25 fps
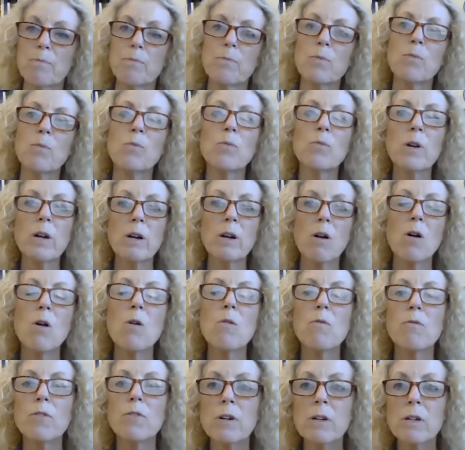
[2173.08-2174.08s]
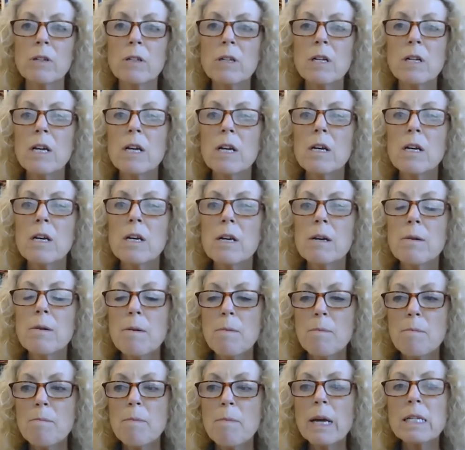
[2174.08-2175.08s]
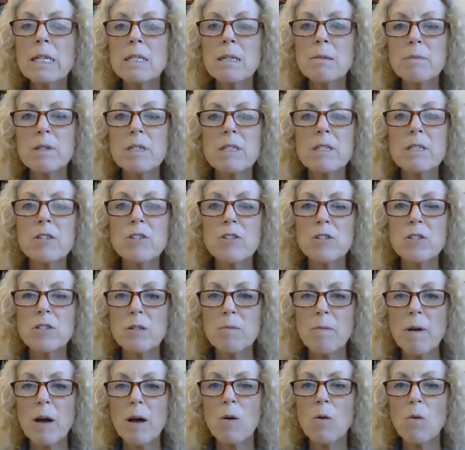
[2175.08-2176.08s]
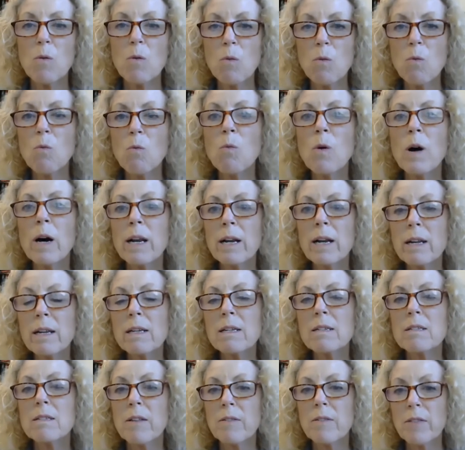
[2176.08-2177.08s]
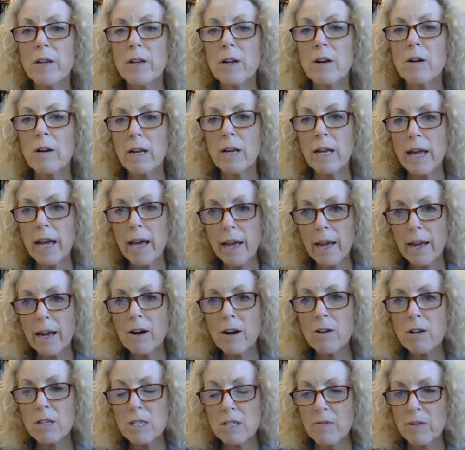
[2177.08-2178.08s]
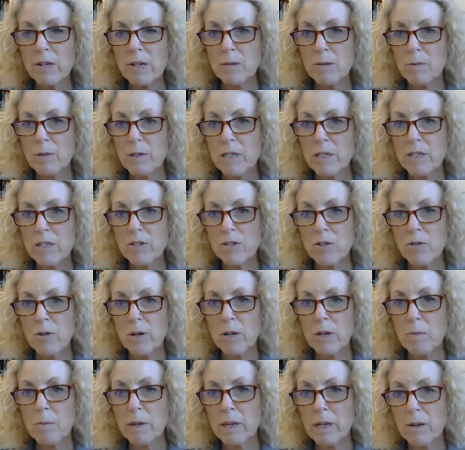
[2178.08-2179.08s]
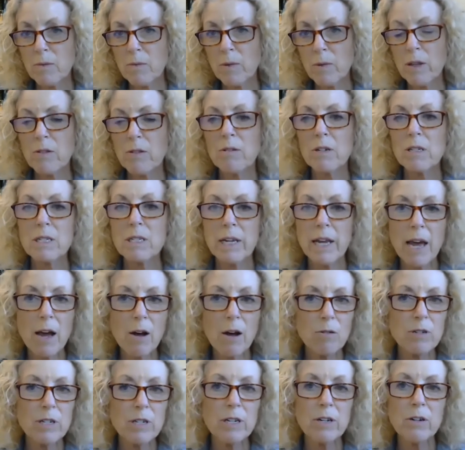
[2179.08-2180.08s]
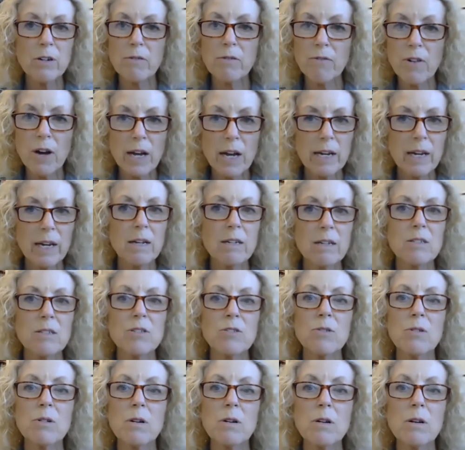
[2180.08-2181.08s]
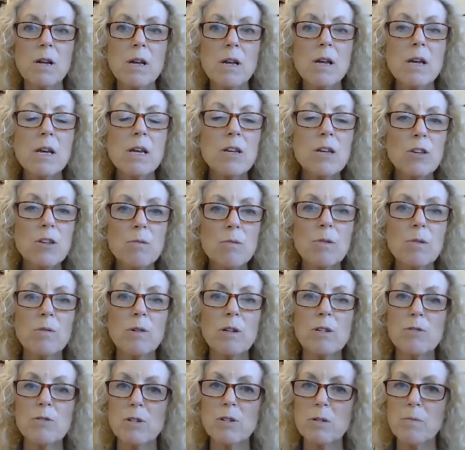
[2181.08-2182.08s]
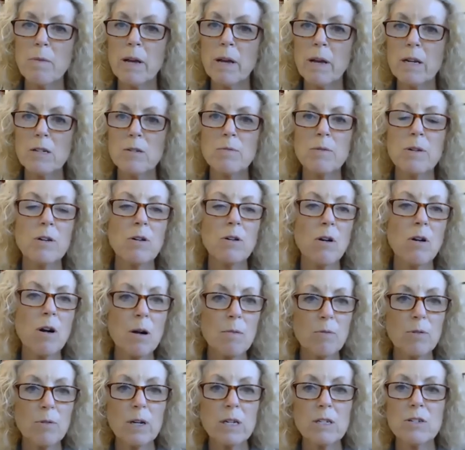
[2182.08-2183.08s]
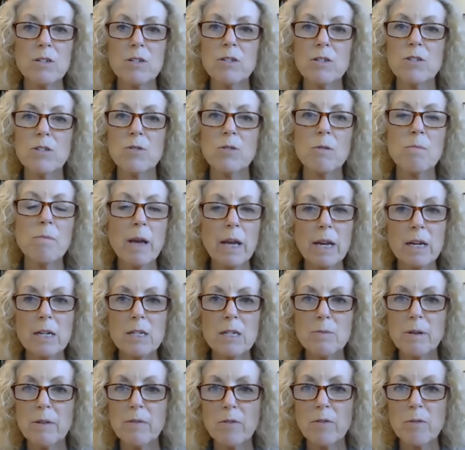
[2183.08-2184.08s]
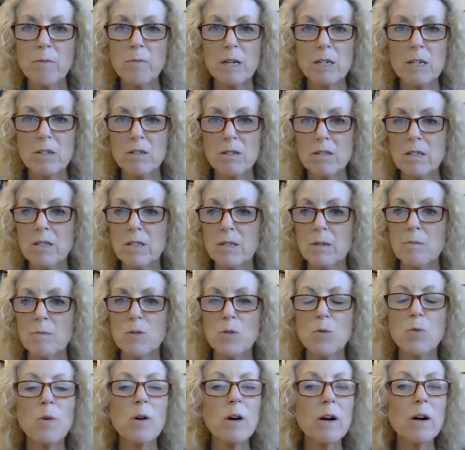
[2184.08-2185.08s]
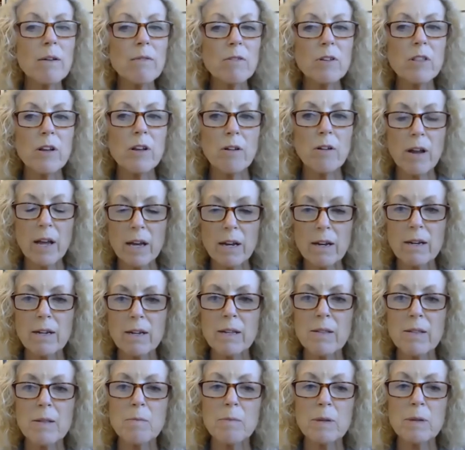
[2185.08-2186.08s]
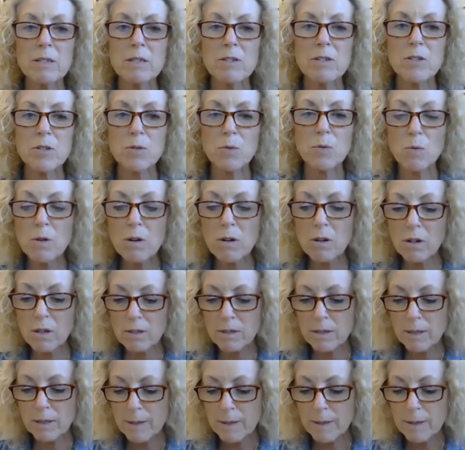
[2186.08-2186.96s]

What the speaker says: We are hopeful, made some decisions about what it is that their areas of expertise are going to be in, whether it's accounting or finance or human resource management or operations or management information systems. Wherever they're headed in the business world,